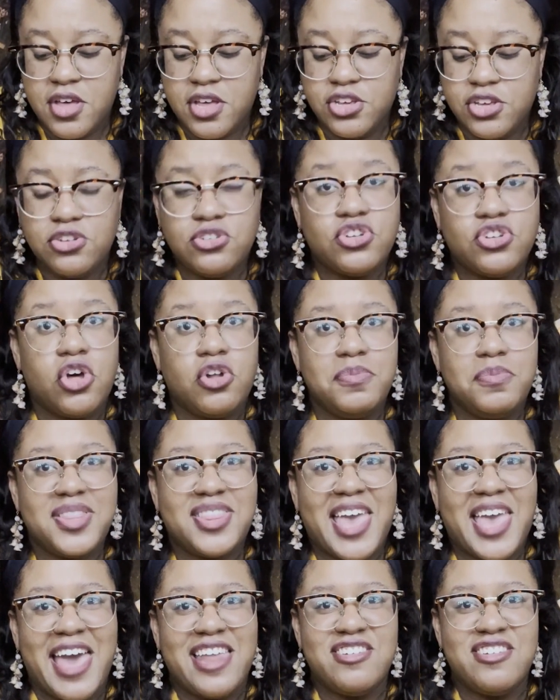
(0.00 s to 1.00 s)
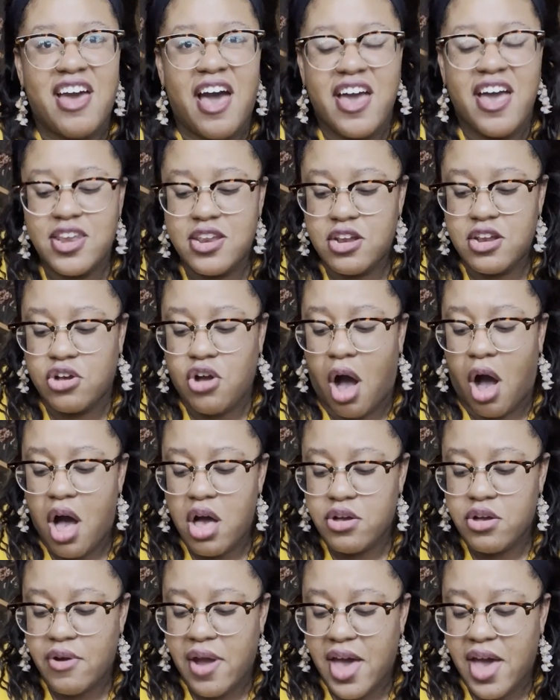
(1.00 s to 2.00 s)
You told me they had died in a
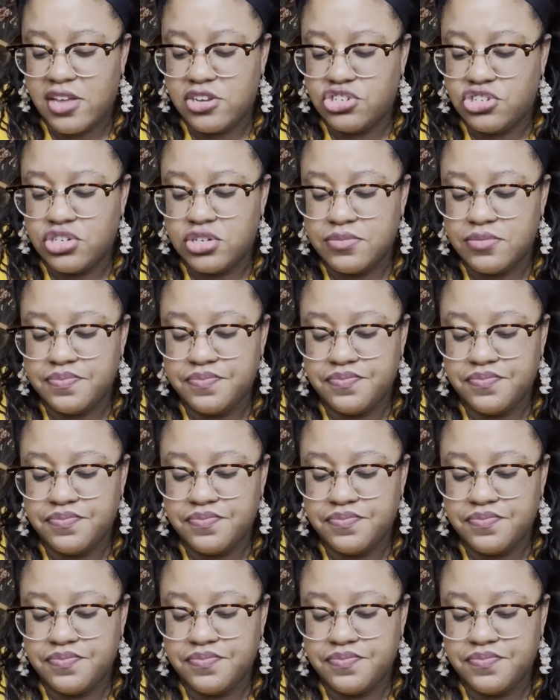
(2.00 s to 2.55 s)
car crash.